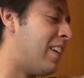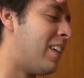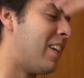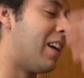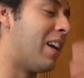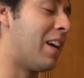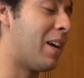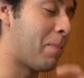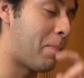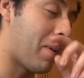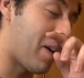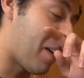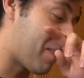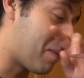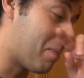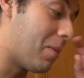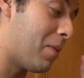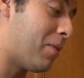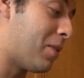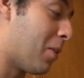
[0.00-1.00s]
uh, I probably have
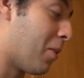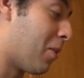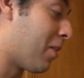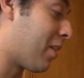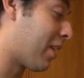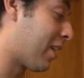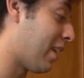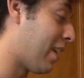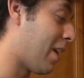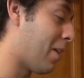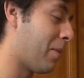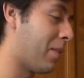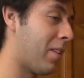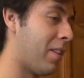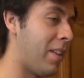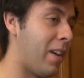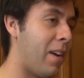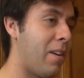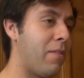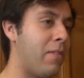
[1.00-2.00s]
to move to Oregon now with all
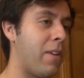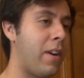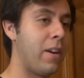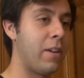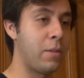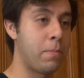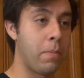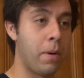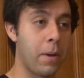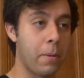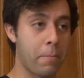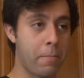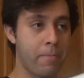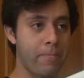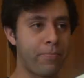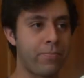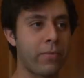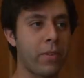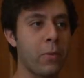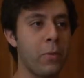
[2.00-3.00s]
the air fryers.
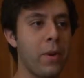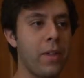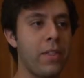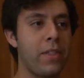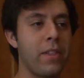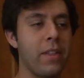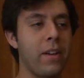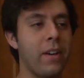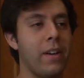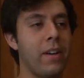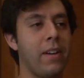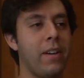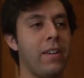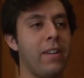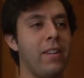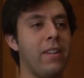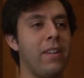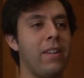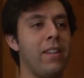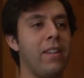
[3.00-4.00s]
But with uh,
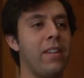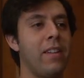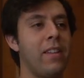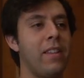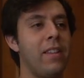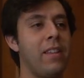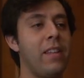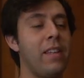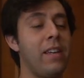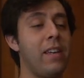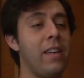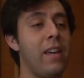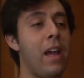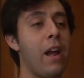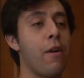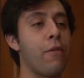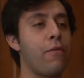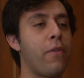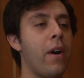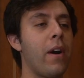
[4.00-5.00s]
the
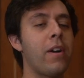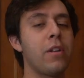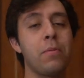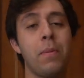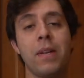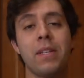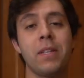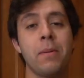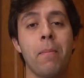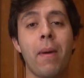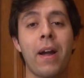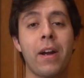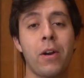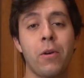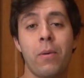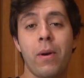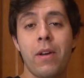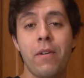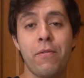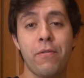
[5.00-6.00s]
air fryer, it's basically a
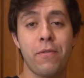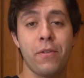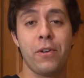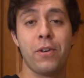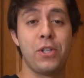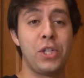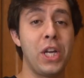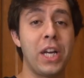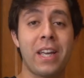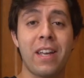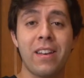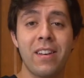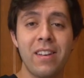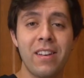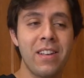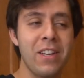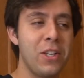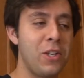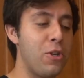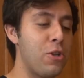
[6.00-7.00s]
microwave for chicken.
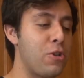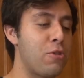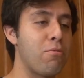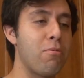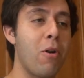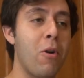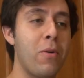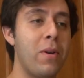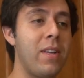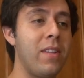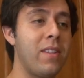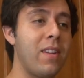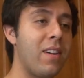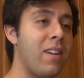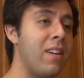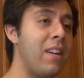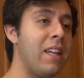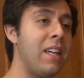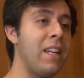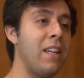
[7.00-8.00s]
You just throw it in
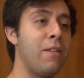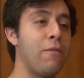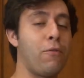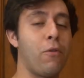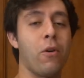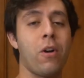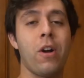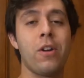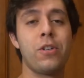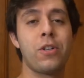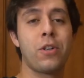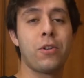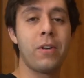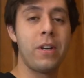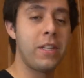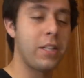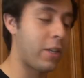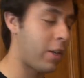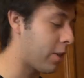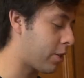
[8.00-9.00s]
there. 400
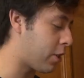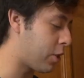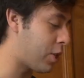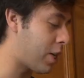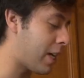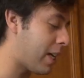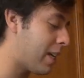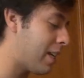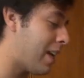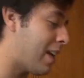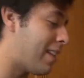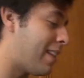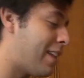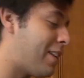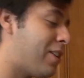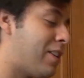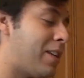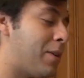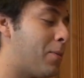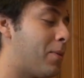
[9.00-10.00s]
degrees, it cooks the chicken, and then you need